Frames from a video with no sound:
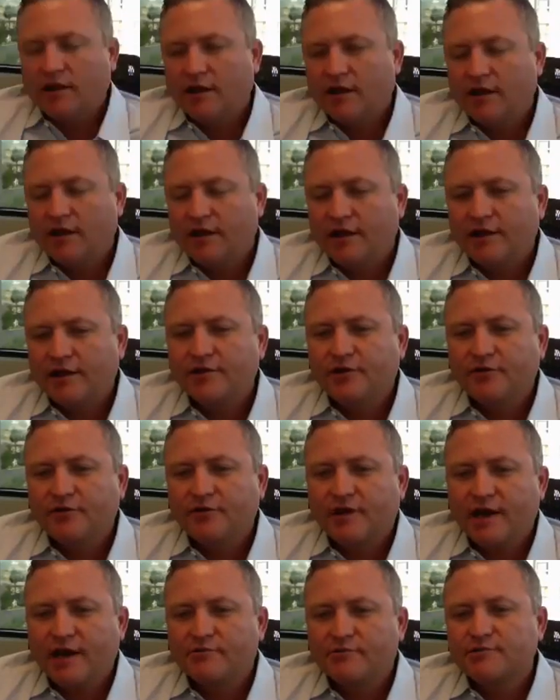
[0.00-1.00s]
I know
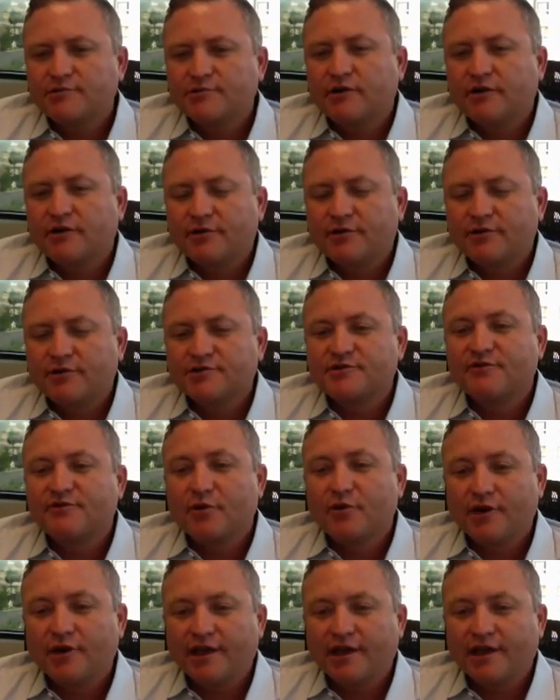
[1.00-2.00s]
that I was one of those
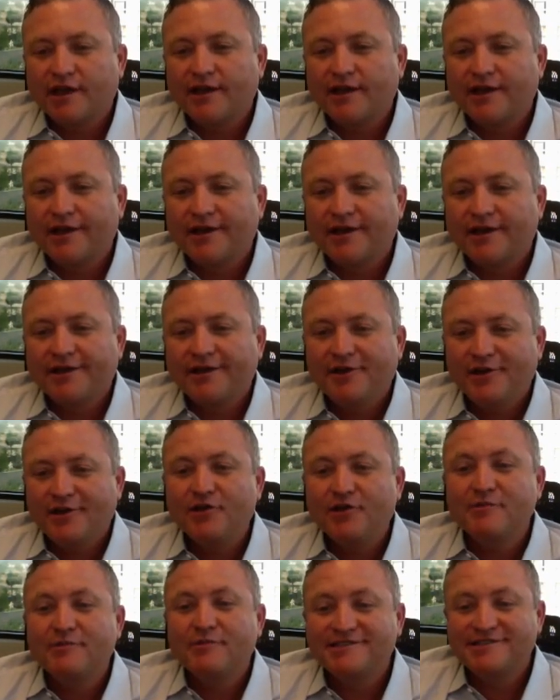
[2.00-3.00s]
40
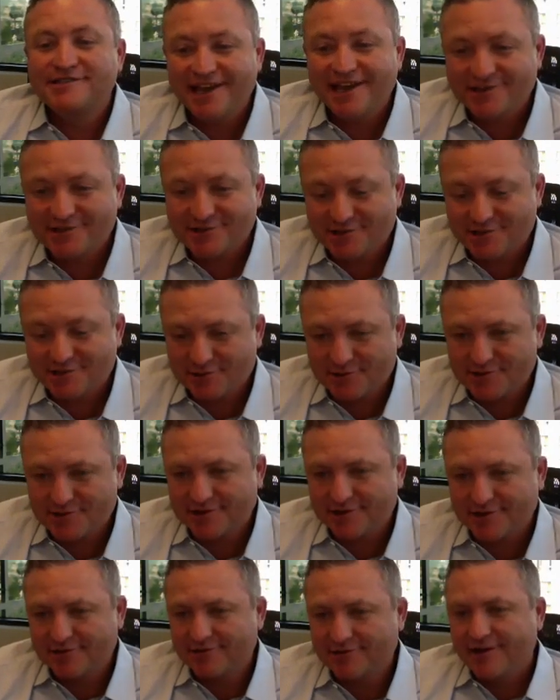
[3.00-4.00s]
human testers.
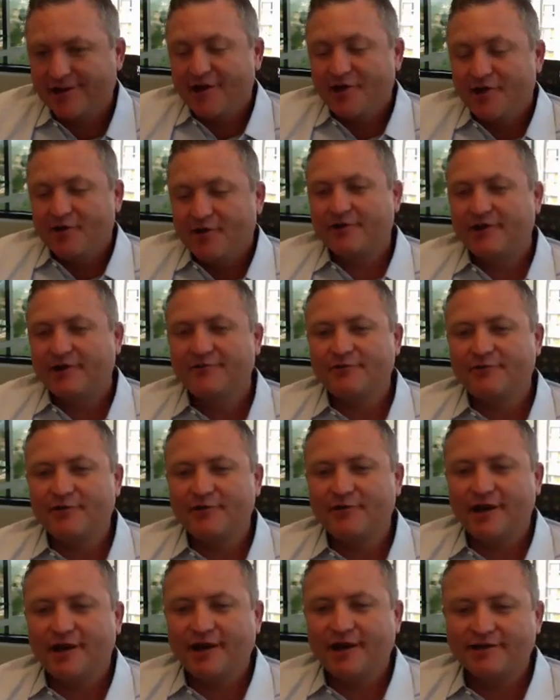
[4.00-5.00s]
So
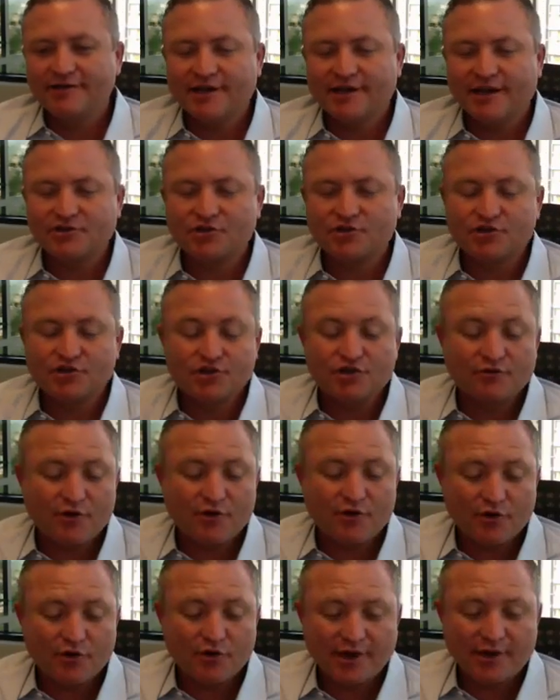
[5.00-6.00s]
whenever Dr.
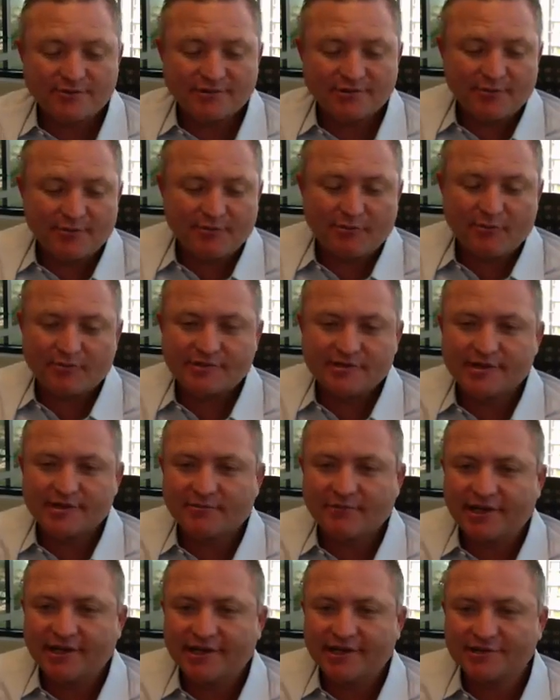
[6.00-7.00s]
Chevreau comes up with
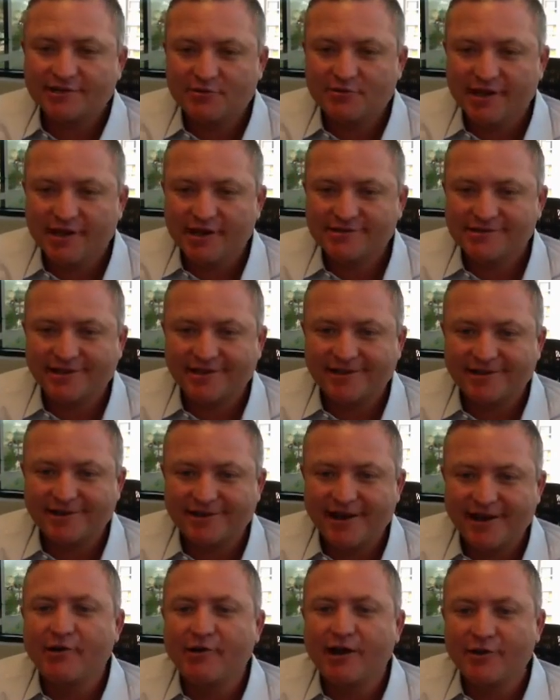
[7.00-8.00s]
something interesting,
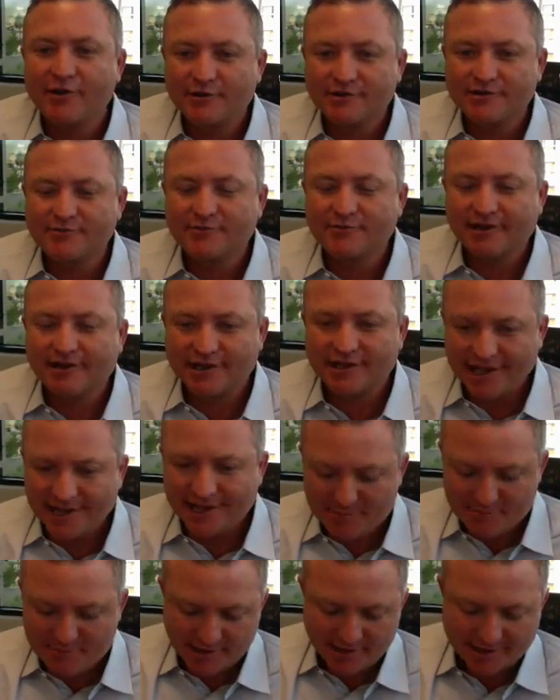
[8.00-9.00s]
I'm always one of the
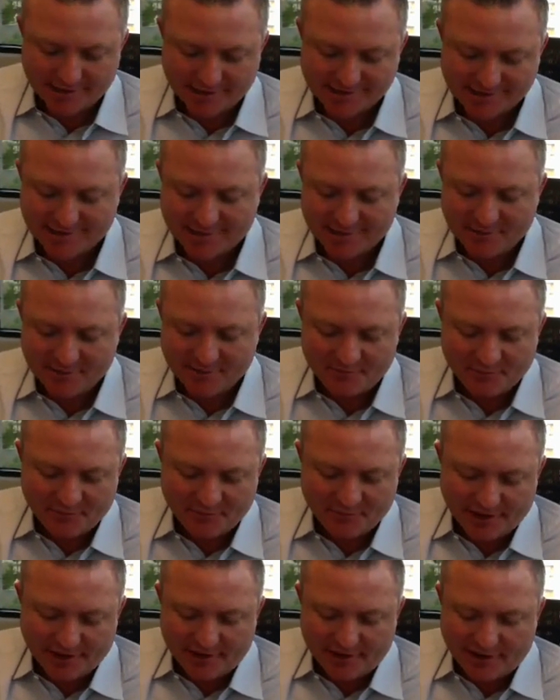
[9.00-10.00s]
guinea pigs. So
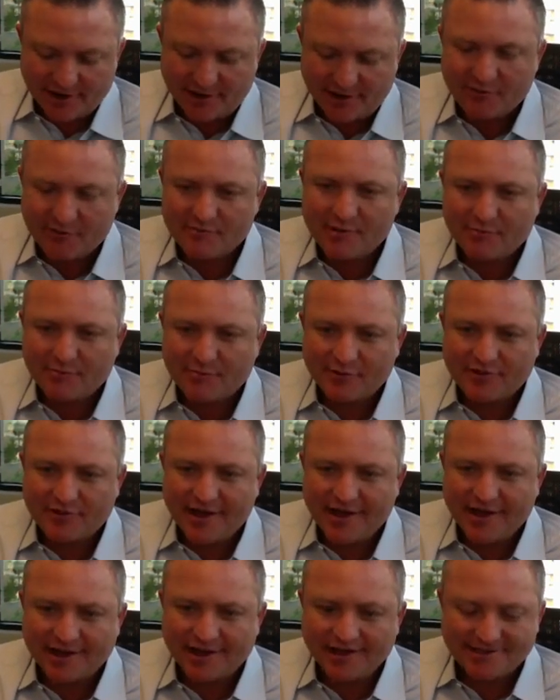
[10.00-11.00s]
I remember
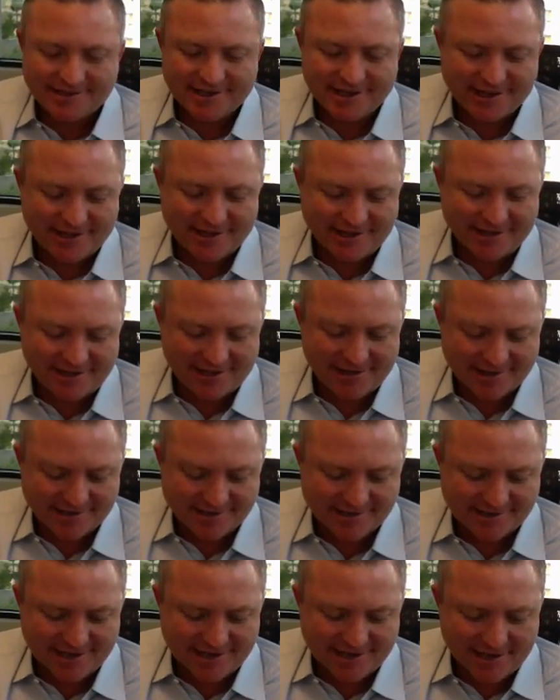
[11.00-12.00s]
that
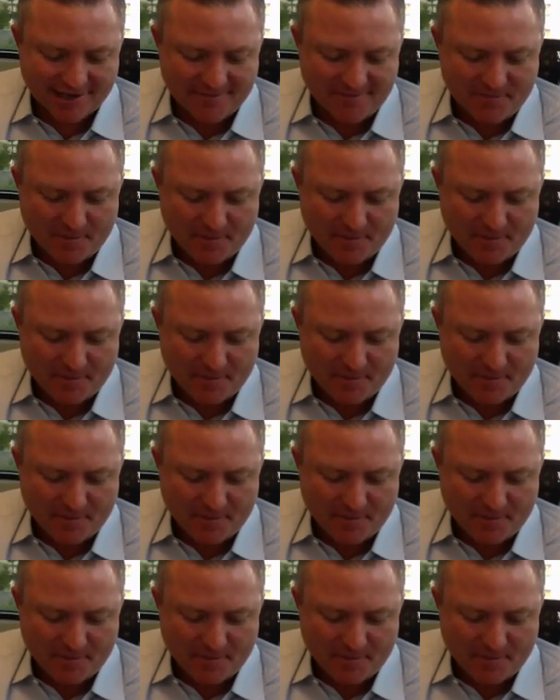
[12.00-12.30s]
study.